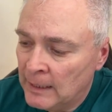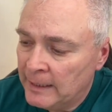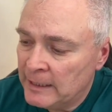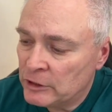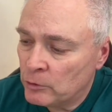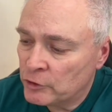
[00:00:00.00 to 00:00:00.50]

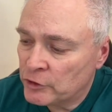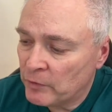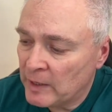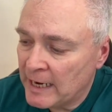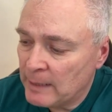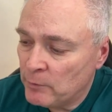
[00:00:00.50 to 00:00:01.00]
It is also
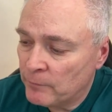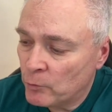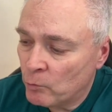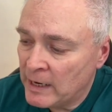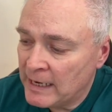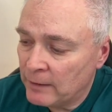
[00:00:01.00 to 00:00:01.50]
the name of a
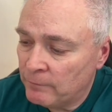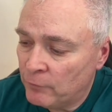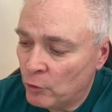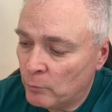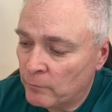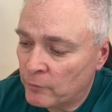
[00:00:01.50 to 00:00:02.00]
ring
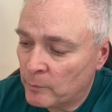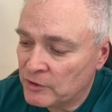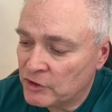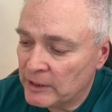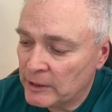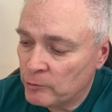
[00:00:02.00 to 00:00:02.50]
formed from a
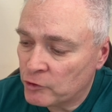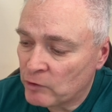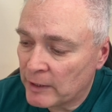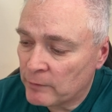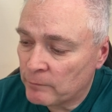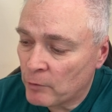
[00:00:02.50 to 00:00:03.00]
single
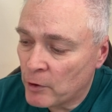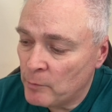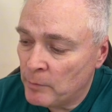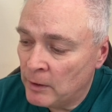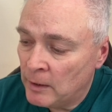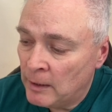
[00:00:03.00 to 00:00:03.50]
strand of
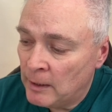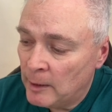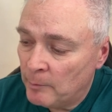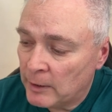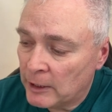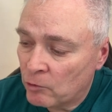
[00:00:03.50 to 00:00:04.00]
rope
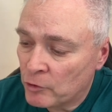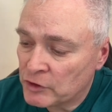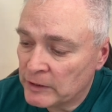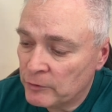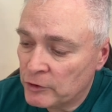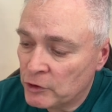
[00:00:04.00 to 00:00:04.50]
by
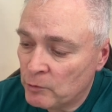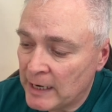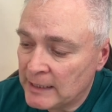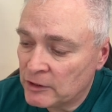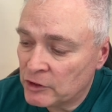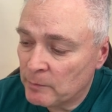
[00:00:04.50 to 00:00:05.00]
crossing the two
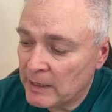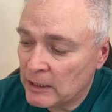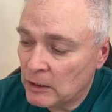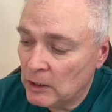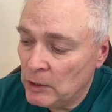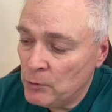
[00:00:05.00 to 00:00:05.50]
ends to make
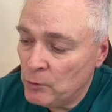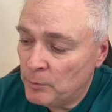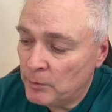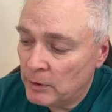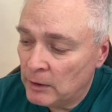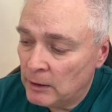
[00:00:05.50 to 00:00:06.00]
a loop
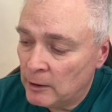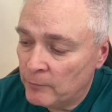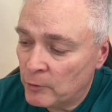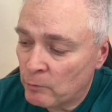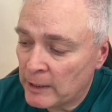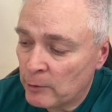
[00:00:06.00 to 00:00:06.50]
of
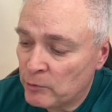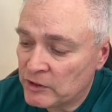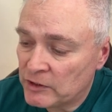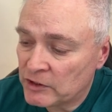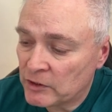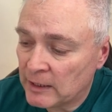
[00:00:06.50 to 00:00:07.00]
the
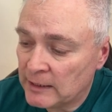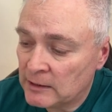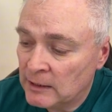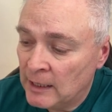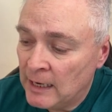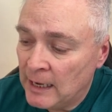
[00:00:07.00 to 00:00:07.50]
requisite
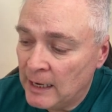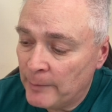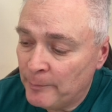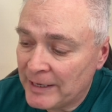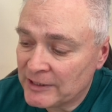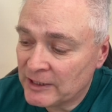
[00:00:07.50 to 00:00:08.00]
size
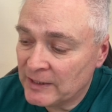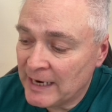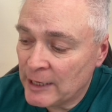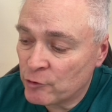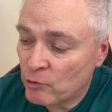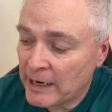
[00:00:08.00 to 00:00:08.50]
and passing the
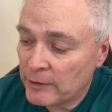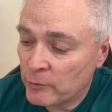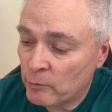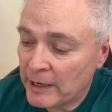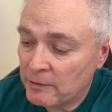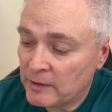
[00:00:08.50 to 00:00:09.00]
ends round and
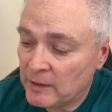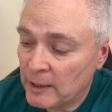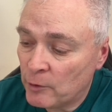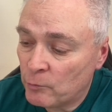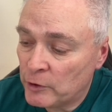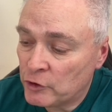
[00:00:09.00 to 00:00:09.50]
round in
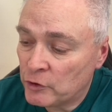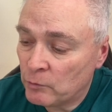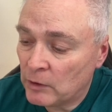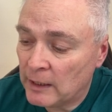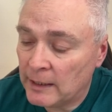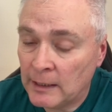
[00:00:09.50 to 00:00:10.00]
their original
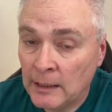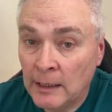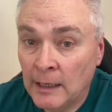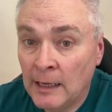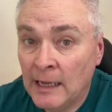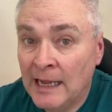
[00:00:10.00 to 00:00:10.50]
lay.
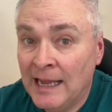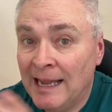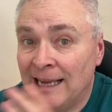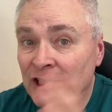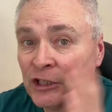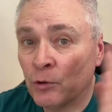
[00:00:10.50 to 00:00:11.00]

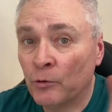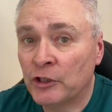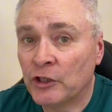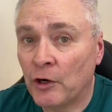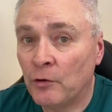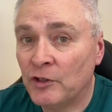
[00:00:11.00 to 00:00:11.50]
It's
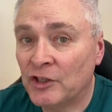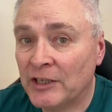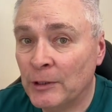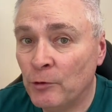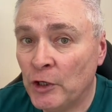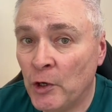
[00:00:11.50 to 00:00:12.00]
also
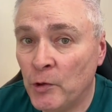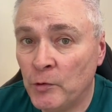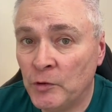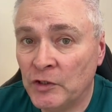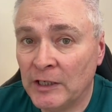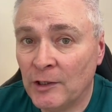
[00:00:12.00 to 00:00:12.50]
still
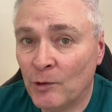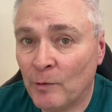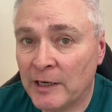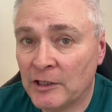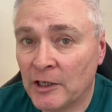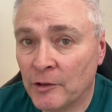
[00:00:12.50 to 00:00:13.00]
used in the
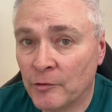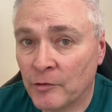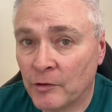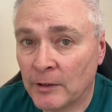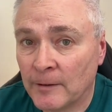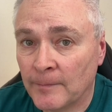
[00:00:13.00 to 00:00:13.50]
West
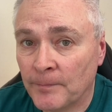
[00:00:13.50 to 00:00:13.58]
Country.